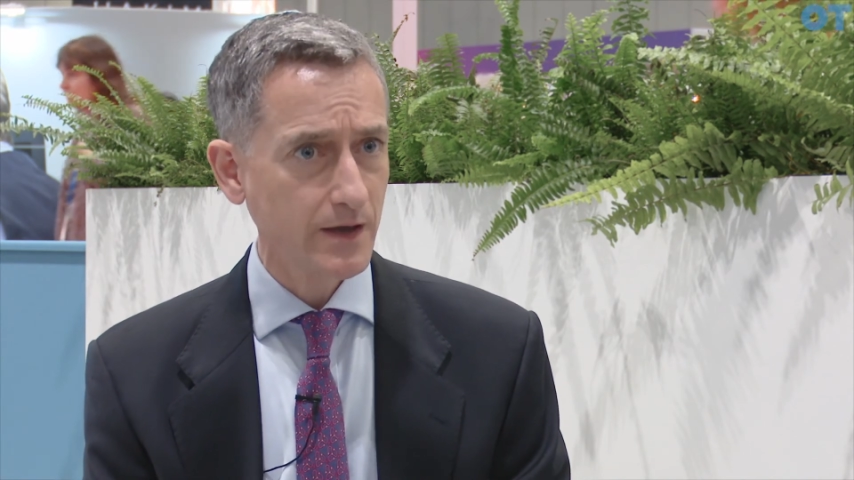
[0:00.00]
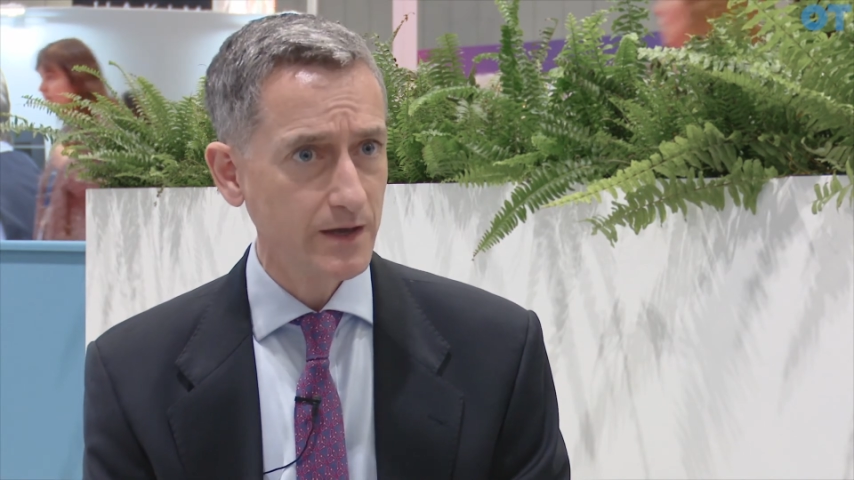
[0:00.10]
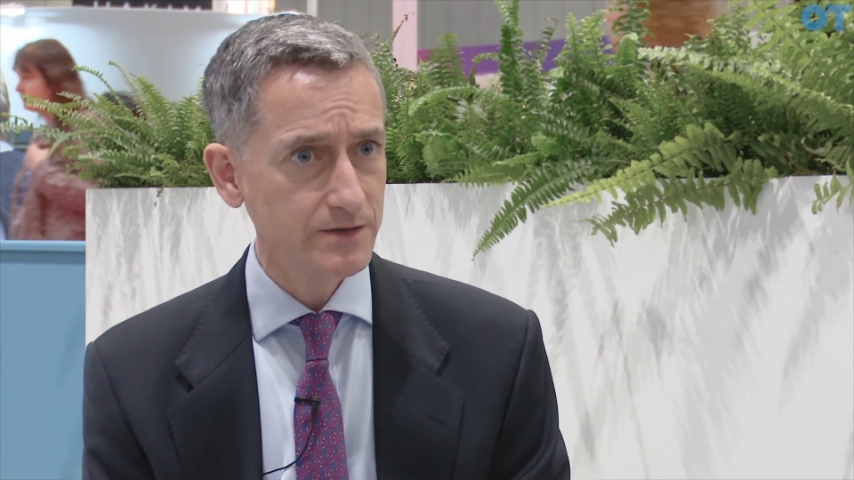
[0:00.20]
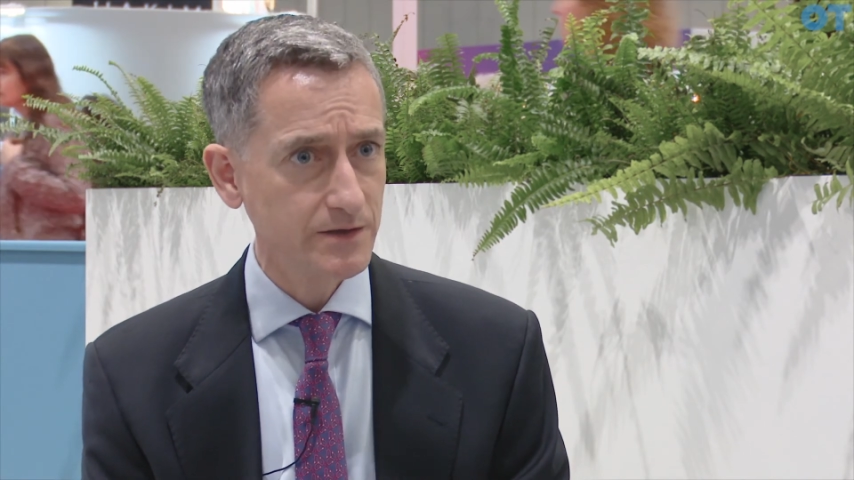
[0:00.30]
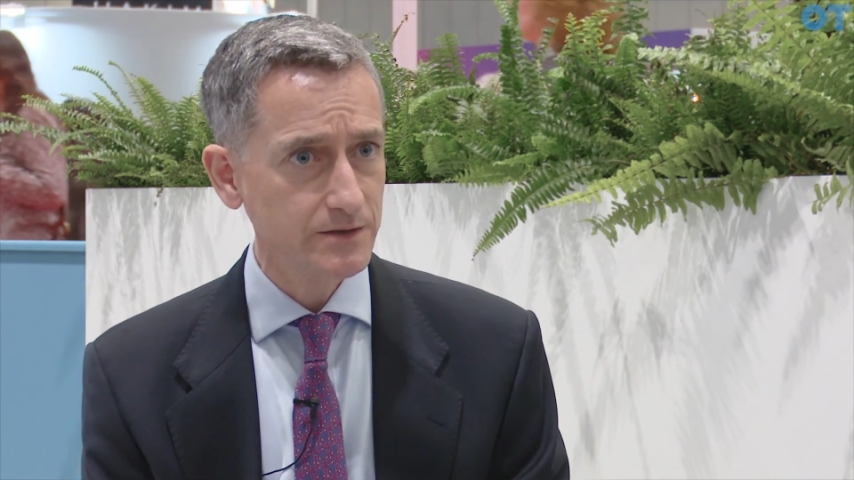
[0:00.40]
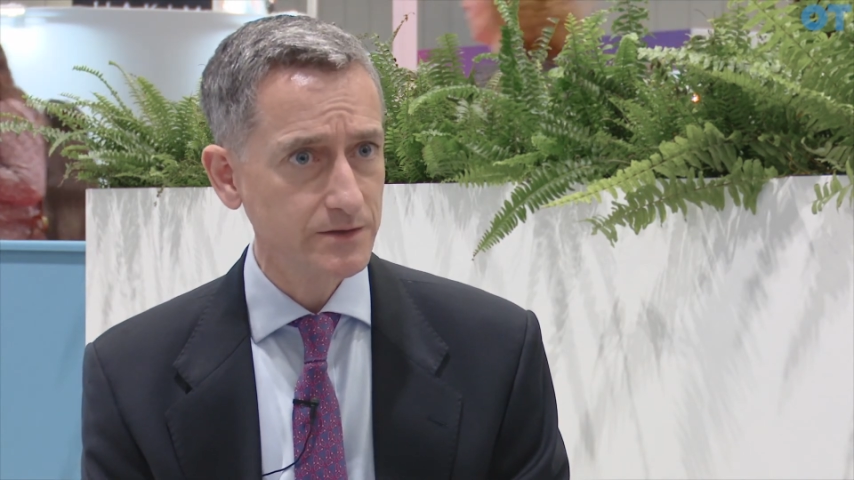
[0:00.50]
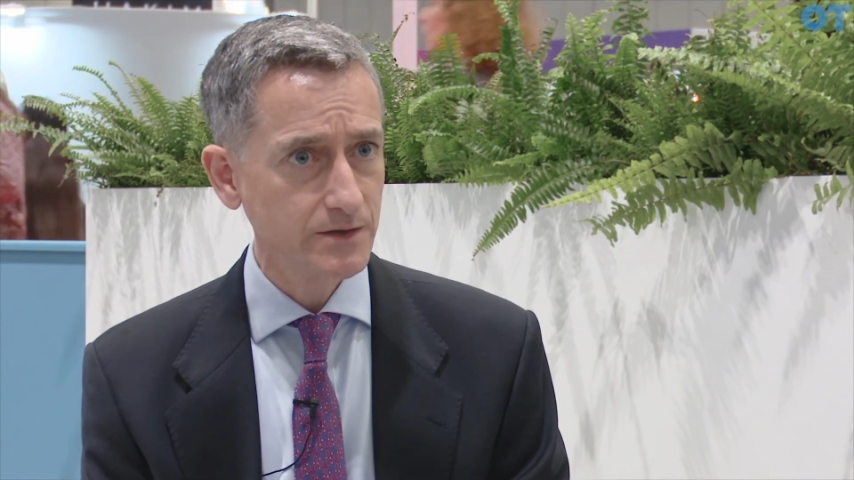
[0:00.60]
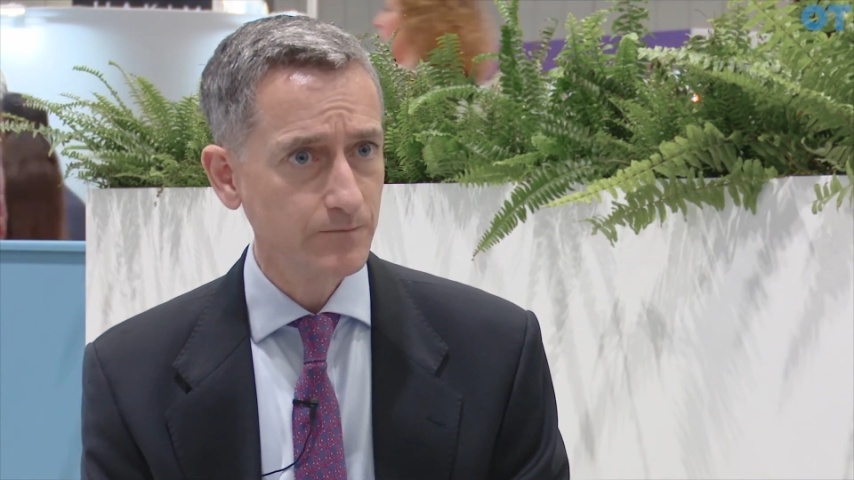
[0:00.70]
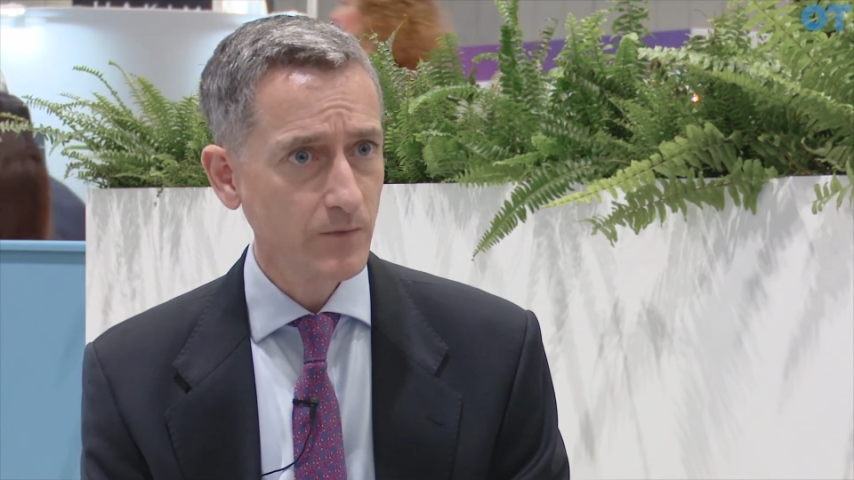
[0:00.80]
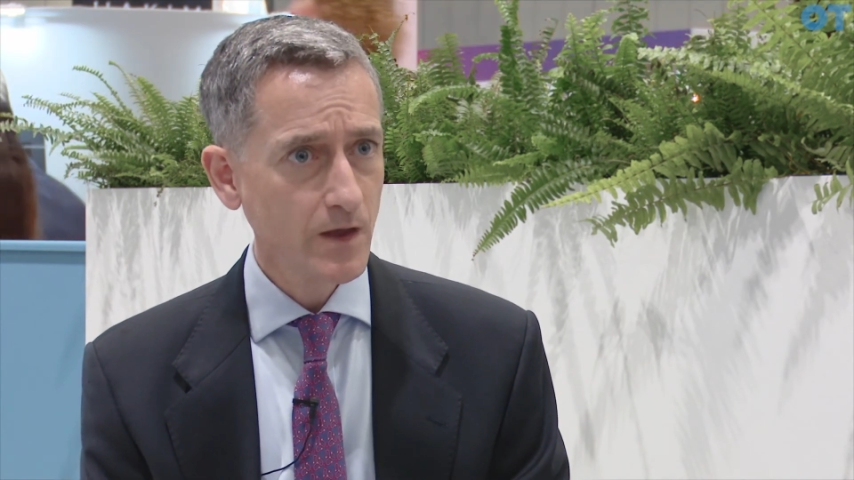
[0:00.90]
cases
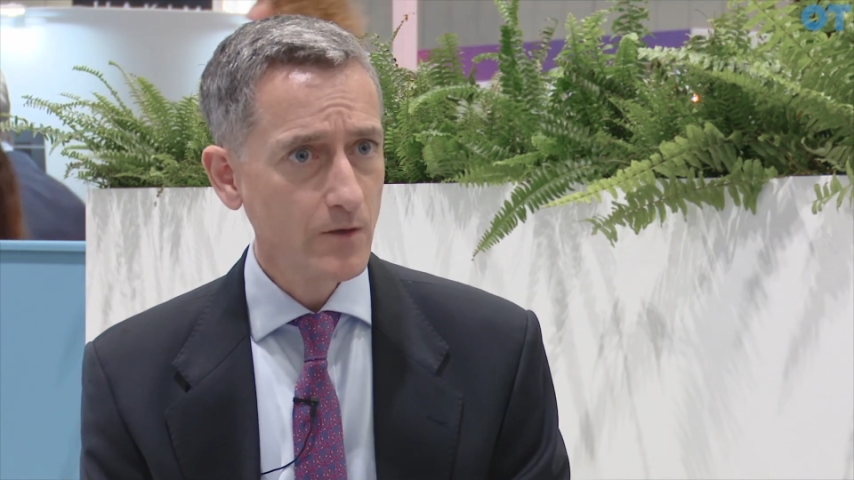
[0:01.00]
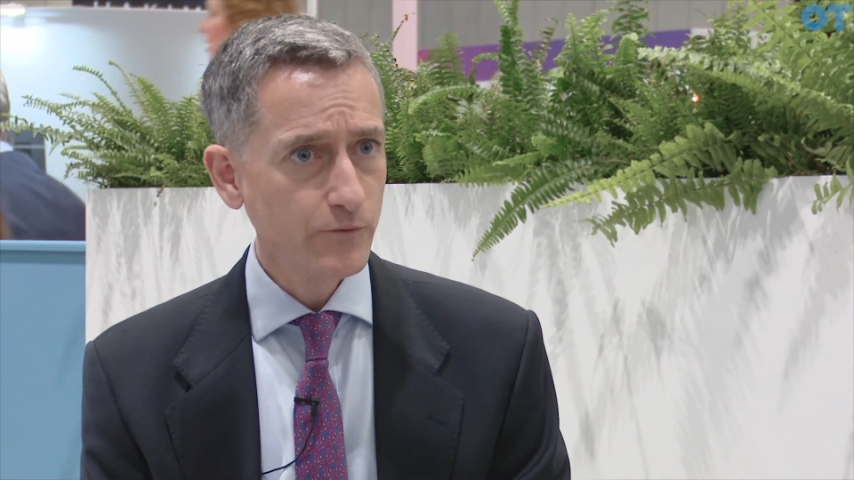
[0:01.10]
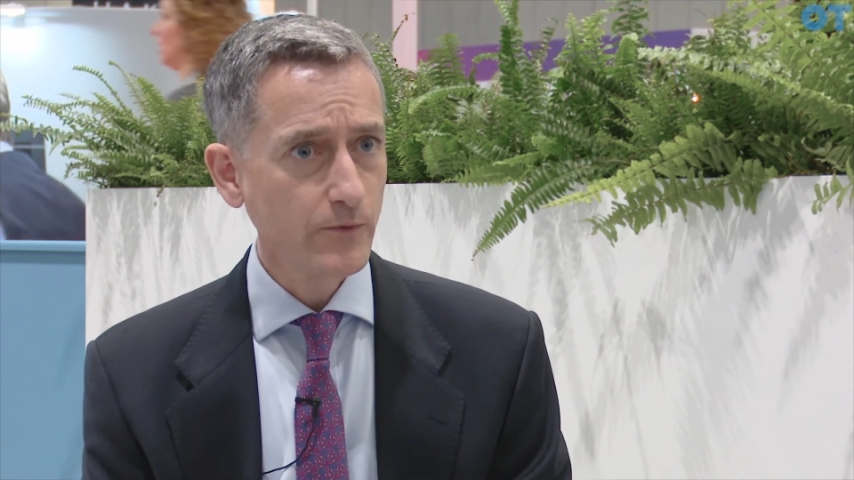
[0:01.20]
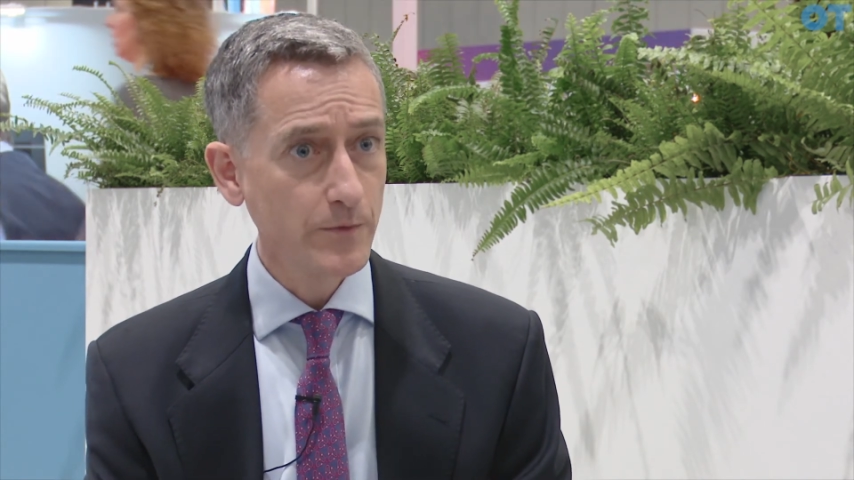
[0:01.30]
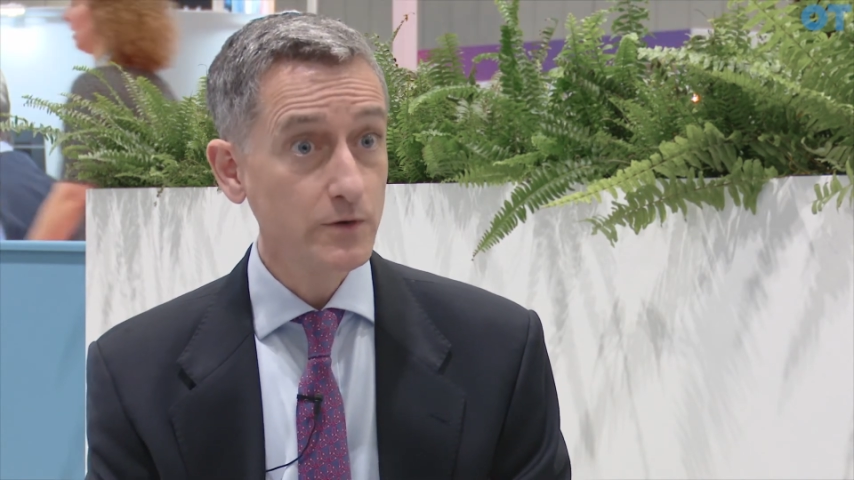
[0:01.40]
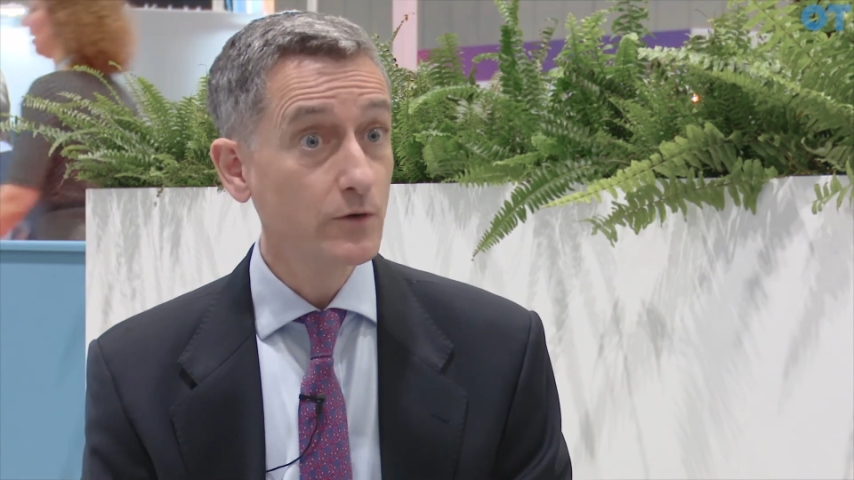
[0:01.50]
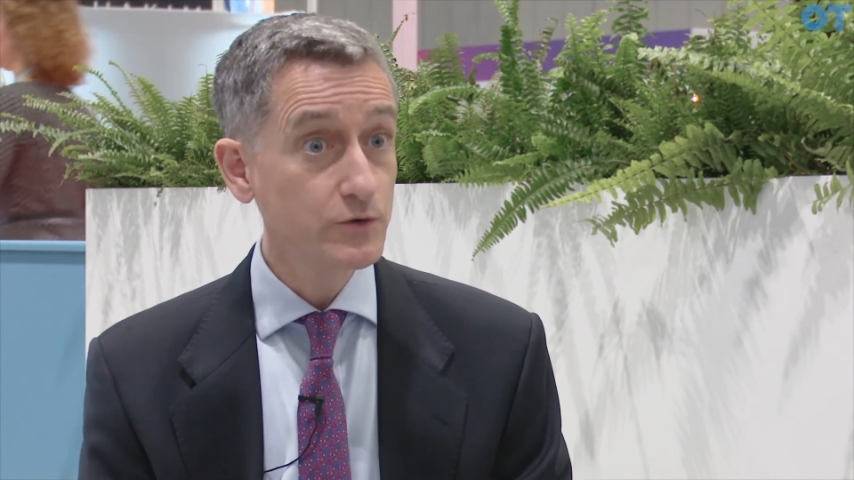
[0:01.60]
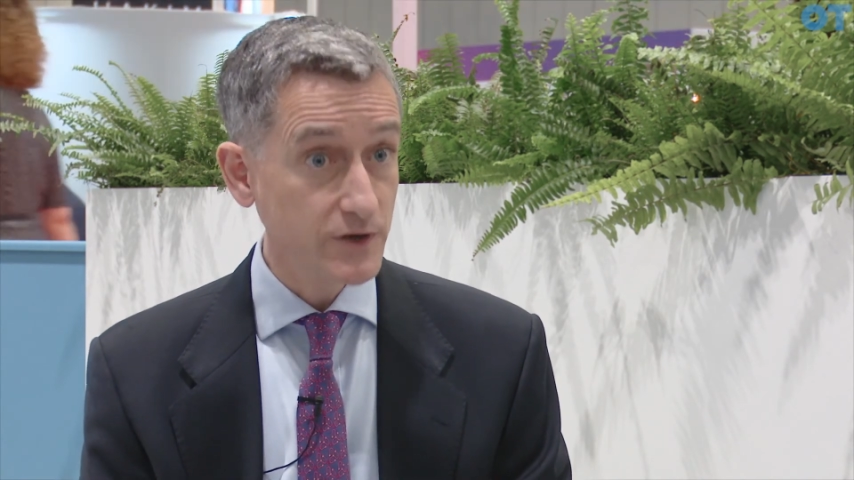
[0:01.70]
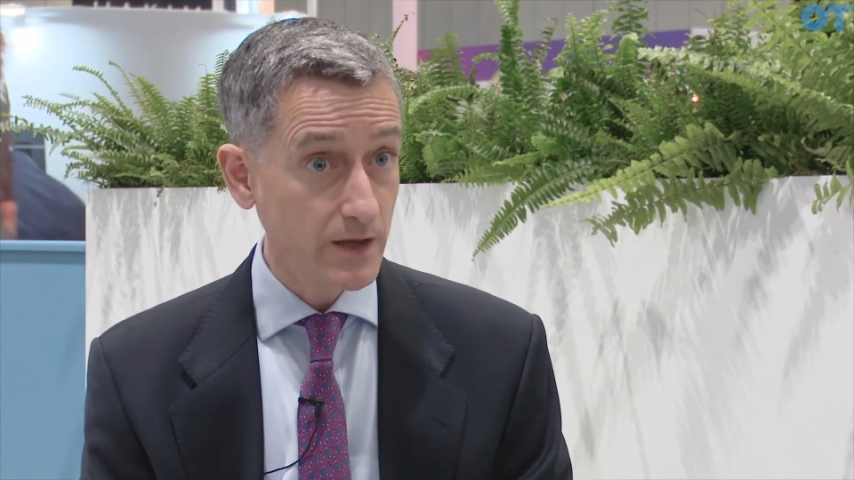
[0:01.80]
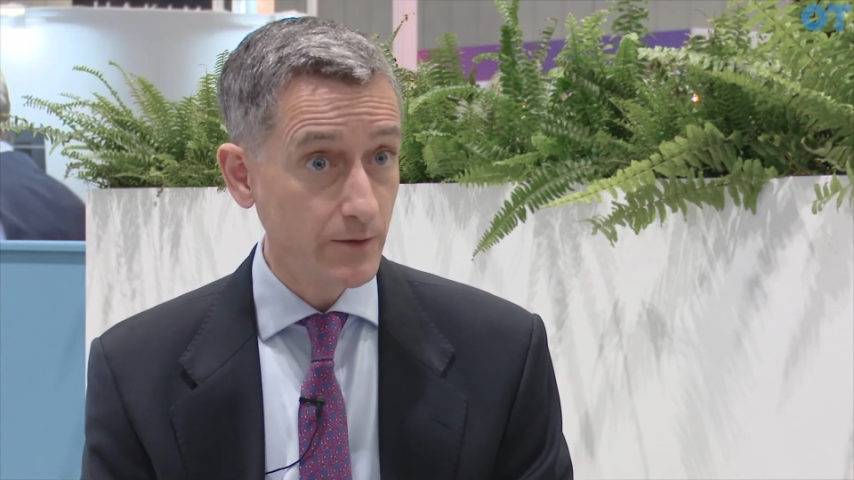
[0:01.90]
from the
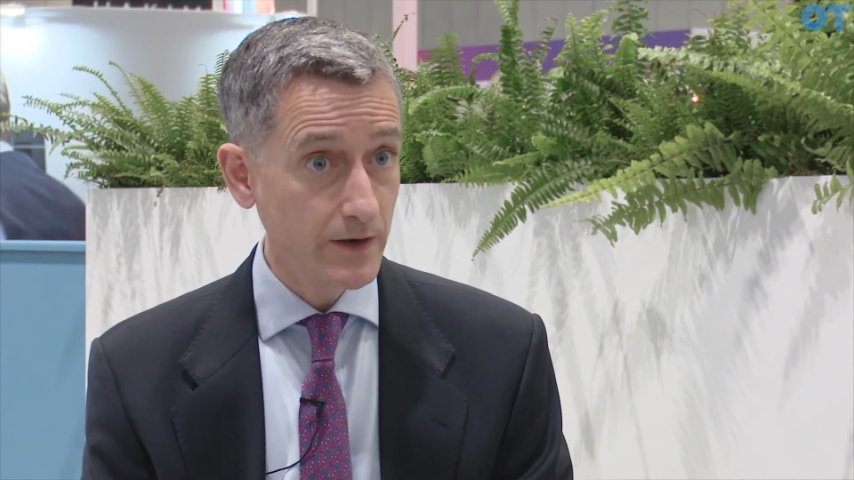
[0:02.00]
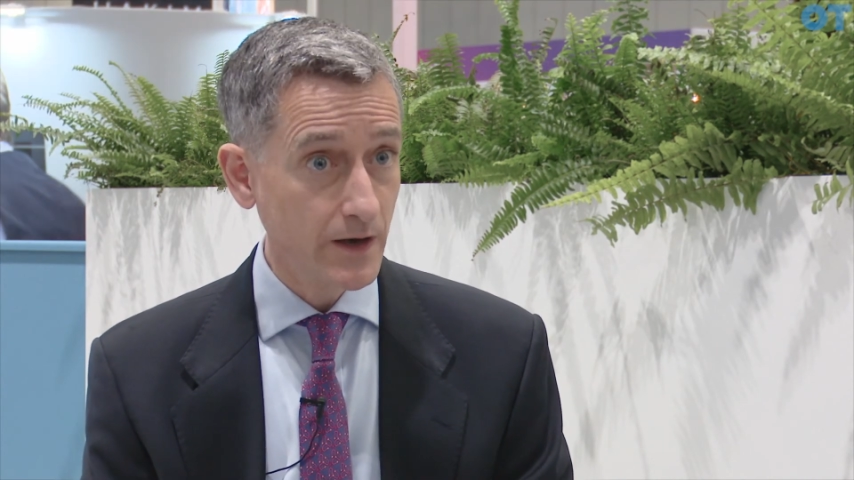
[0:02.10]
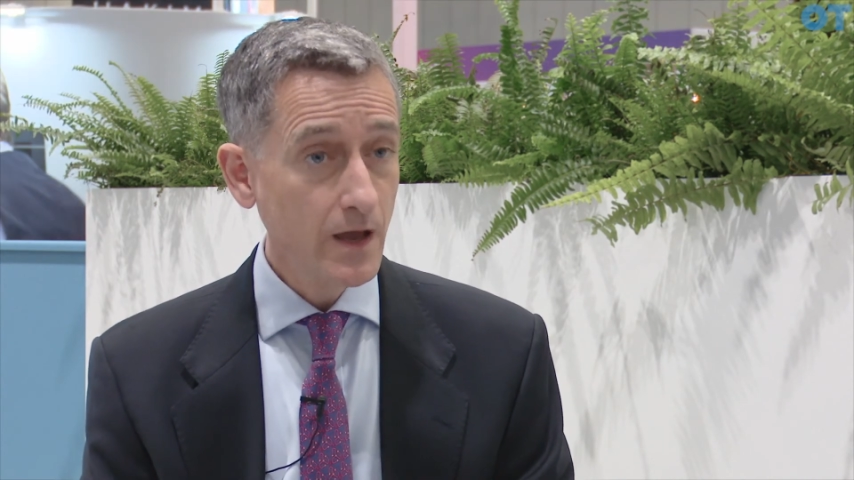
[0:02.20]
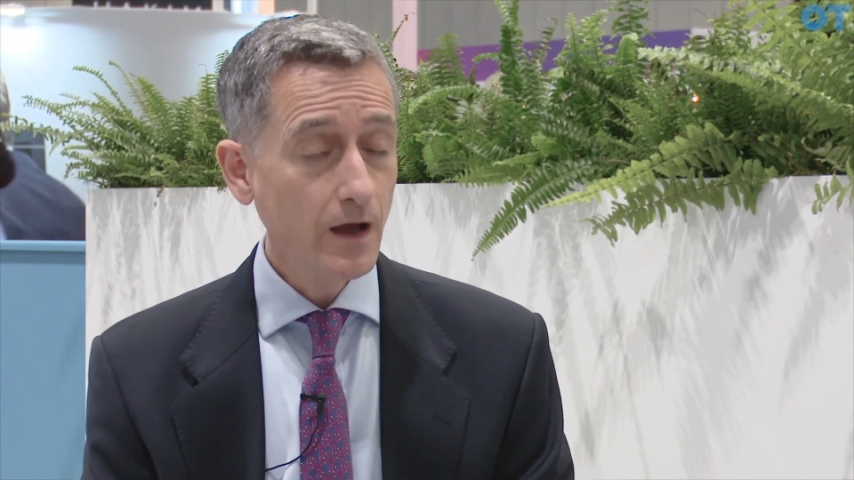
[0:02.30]
non-genuine,